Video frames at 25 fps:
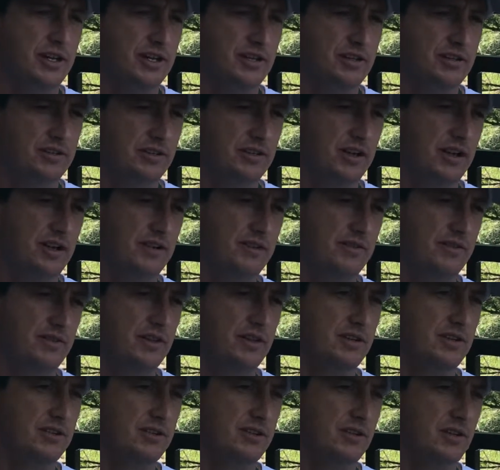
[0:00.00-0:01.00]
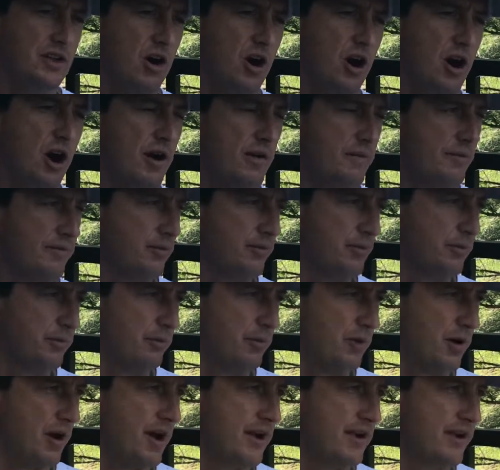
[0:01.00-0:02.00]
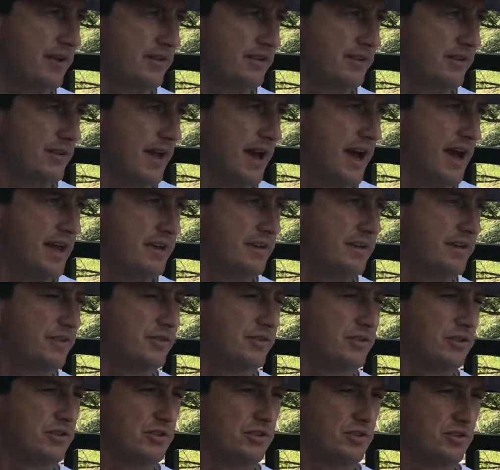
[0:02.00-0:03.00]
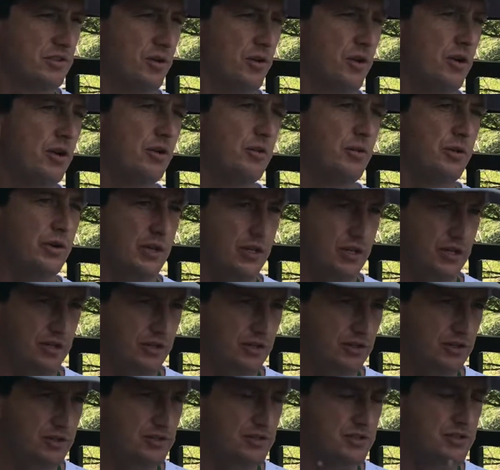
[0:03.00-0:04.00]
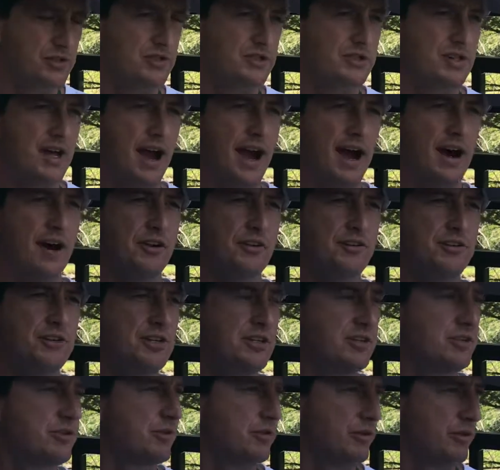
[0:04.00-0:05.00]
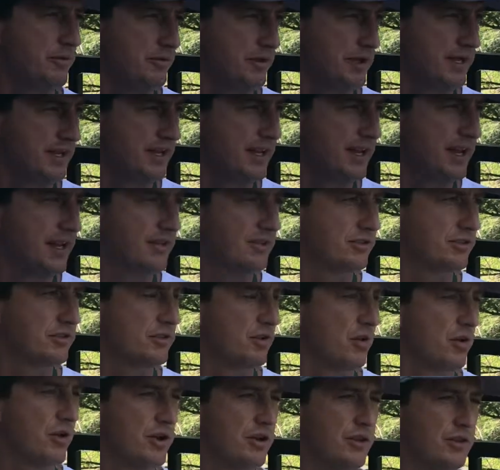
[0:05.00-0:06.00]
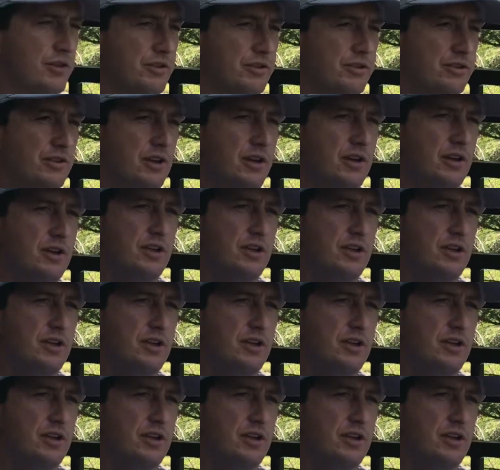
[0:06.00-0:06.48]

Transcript: Instead of these harmful products and additives to the soil, we need to use this algae to remediate soils